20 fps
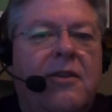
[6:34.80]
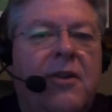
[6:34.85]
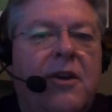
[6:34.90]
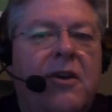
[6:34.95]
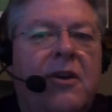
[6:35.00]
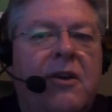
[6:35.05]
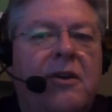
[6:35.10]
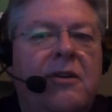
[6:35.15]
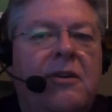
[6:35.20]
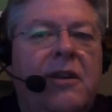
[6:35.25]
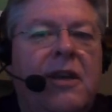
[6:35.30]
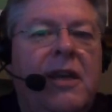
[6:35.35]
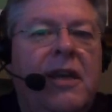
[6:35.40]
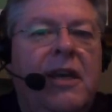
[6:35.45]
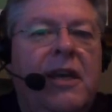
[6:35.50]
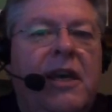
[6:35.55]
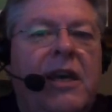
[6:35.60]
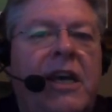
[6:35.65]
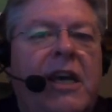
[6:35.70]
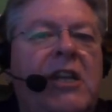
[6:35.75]
Third,
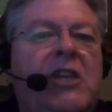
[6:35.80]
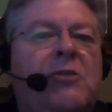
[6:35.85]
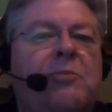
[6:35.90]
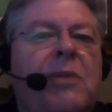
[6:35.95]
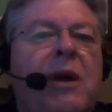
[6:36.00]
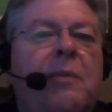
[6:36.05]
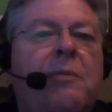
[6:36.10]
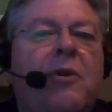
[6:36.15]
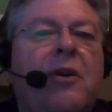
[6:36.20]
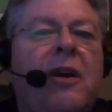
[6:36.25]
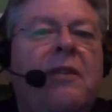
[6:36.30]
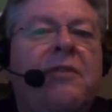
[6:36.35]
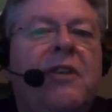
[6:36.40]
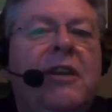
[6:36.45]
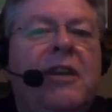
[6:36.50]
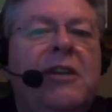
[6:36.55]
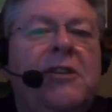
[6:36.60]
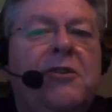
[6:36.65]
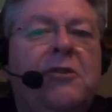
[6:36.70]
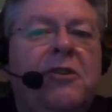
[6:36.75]
each member of
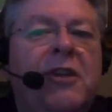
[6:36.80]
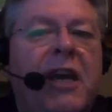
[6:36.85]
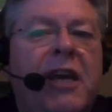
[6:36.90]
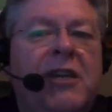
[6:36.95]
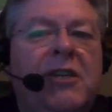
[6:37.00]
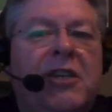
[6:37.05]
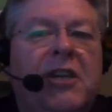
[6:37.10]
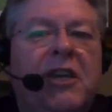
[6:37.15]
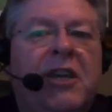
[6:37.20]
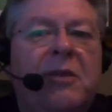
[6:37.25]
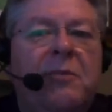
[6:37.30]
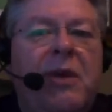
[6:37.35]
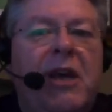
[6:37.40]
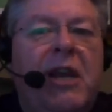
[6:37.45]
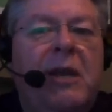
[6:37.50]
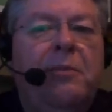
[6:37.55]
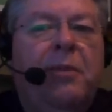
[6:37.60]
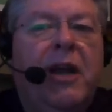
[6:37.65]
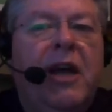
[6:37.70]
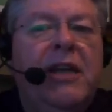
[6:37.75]
the dissertation
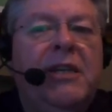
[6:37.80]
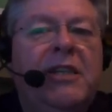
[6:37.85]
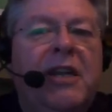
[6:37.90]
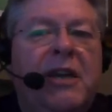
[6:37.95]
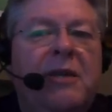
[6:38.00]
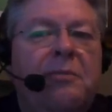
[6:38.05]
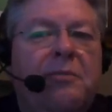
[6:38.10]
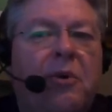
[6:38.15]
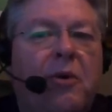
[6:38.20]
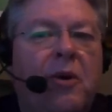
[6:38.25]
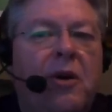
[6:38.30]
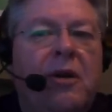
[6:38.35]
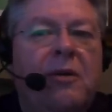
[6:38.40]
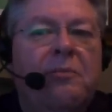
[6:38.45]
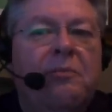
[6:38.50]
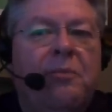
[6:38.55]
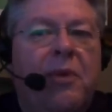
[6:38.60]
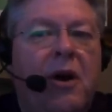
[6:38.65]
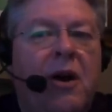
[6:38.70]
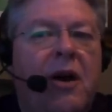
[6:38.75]
committee plays an
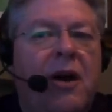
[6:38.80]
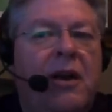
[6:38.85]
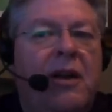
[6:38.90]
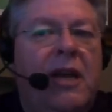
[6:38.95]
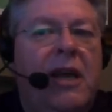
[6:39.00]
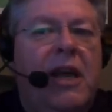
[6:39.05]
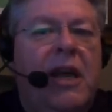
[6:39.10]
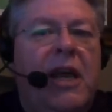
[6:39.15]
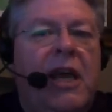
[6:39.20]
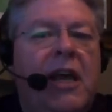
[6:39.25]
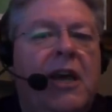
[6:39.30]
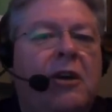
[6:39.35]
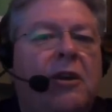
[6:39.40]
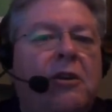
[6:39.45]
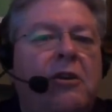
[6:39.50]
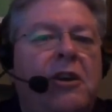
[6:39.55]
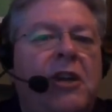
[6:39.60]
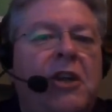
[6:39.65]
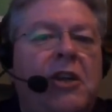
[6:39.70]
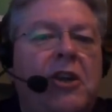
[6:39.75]
important part,
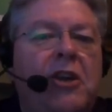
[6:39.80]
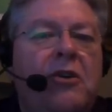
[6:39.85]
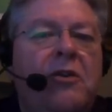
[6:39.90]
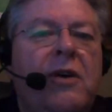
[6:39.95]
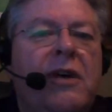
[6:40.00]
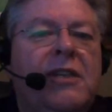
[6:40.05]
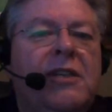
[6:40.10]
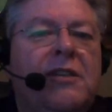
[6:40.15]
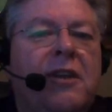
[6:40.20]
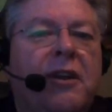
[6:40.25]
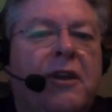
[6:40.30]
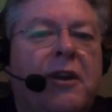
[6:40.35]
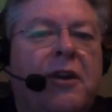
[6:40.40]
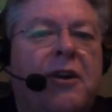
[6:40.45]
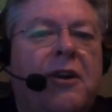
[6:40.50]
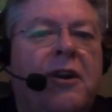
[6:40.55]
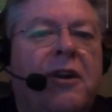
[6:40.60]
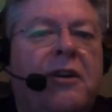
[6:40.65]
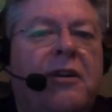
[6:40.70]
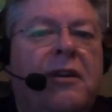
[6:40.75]
including you as the
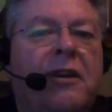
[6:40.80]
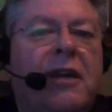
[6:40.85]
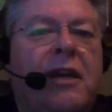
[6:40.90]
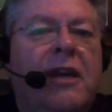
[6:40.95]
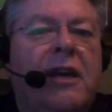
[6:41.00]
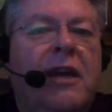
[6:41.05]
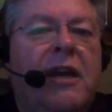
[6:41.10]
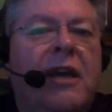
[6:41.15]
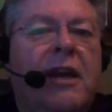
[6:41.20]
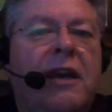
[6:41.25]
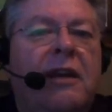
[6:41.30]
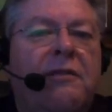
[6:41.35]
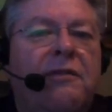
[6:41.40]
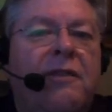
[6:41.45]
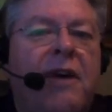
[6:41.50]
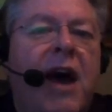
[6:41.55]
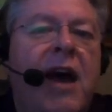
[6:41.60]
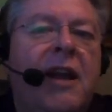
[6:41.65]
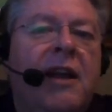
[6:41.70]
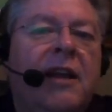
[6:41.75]
learner.
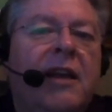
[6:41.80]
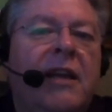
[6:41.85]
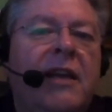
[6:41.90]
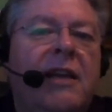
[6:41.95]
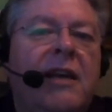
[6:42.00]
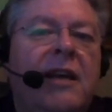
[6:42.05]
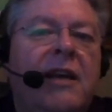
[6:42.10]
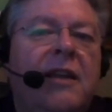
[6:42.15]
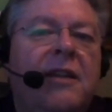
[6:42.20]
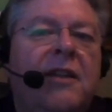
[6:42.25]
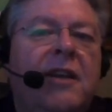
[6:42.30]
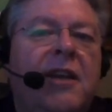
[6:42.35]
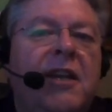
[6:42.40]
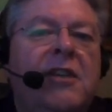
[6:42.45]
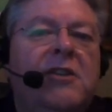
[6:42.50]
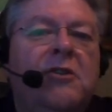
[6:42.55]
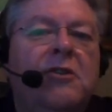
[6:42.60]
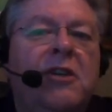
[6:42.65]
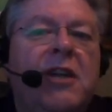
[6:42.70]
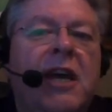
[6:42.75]
And finally, the
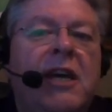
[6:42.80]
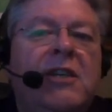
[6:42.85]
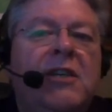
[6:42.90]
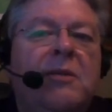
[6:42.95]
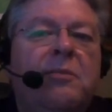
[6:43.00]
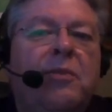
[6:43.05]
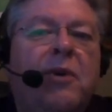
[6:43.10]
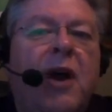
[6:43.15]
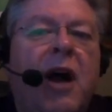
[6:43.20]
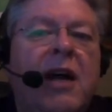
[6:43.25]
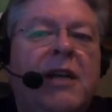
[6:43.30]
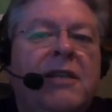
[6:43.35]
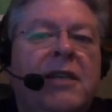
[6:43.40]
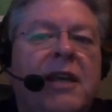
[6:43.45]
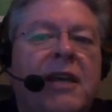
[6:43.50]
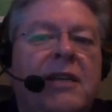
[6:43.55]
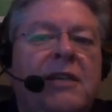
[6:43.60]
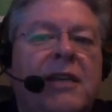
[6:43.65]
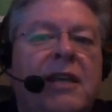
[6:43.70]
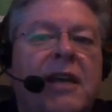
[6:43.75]
dissertation
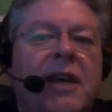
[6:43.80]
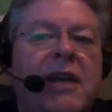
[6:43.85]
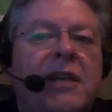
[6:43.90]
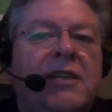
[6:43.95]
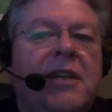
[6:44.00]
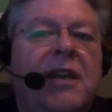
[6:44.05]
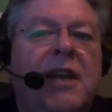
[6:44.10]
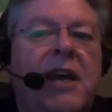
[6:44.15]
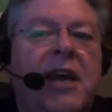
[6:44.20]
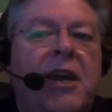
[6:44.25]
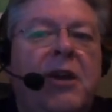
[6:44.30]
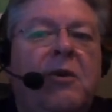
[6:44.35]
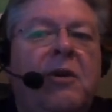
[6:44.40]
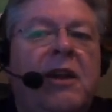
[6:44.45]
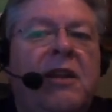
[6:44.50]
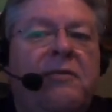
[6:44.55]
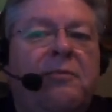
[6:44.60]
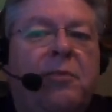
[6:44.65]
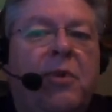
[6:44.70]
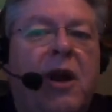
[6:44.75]
process is an
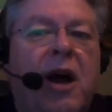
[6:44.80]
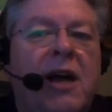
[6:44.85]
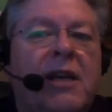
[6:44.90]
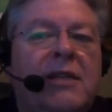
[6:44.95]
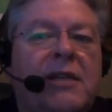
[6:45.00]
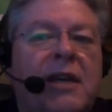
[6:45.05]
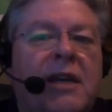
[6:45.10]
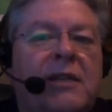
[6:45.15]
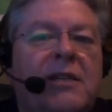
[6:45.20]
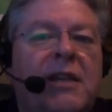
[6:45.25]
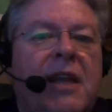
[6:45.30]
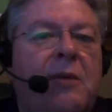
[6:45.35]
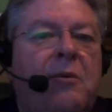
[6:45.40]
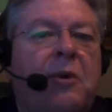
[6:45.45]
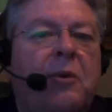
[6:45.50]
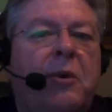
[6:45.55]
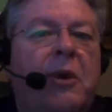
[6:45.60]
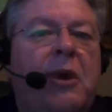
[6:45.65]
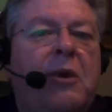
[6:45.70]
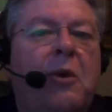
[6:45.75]
iterative process
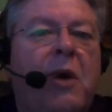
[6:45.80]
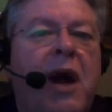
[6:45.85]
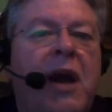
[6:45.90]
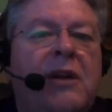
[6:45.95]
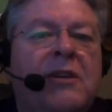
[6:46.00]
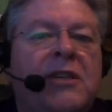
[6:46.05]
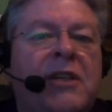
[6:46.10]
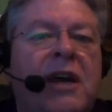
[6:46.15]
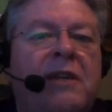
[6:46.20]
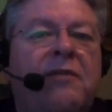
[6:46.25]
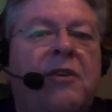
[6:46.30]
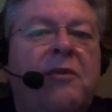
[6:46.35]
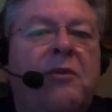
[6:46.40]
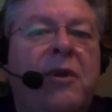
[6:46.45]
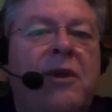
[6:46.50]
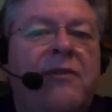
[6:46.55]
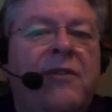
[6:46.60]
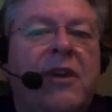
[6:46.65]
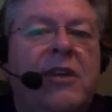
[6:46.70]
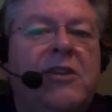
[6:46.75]
that will require several
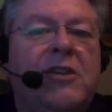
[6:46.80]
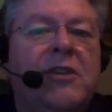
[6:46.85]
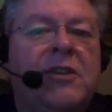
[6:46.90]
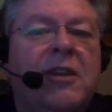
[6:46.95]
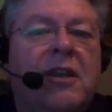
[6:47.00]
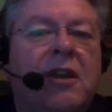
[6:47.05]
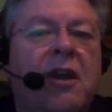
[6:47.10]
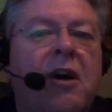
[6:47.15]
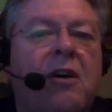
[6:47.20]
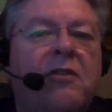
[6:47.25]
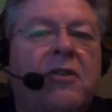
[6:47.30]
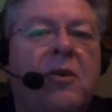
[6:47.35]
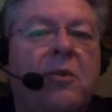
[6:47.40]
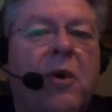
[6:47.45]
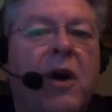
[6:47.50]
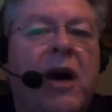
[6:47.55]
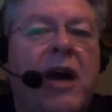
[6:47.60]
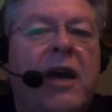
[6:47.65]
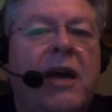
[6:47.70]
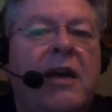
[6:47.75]
revisions along
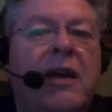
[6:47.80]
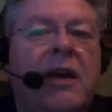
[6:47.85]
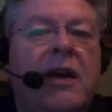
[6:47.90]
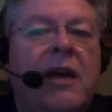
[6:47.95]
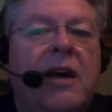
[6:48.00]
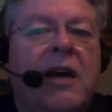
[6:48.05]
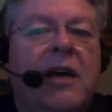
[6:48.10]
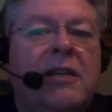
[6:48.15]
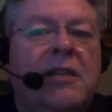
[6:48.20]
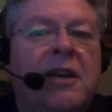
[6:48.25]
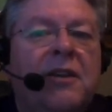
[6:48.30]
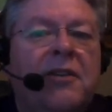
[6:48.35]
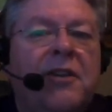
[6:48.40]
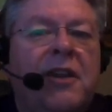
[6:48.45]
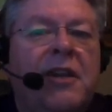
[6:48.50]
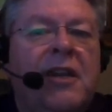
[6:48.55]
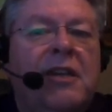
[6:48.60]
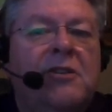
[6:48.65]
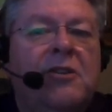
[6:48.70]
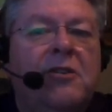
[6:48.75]
the way until
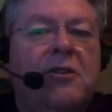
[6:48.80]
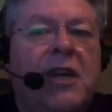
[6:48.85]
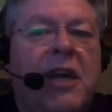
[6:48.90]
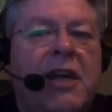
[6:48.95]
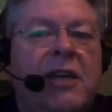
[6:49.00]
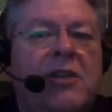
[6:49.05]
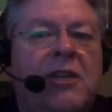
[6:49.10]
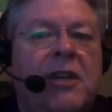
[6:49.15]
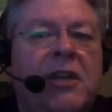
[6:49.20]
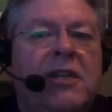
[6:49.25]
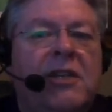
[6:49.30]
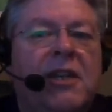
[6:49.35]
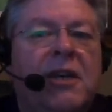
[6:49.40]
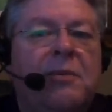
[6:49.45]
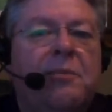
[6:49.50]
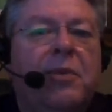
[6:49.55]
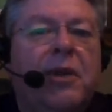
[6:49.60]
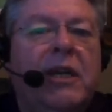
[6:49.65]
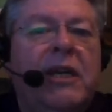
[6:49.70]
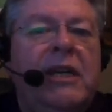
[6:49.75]
the dissertation is
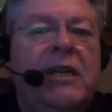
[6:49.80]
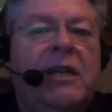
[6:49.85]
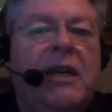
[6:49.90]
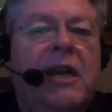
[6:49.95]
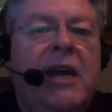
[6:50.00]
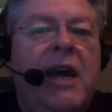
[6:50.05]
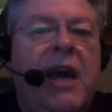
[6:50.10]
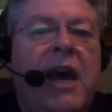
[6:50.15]
complete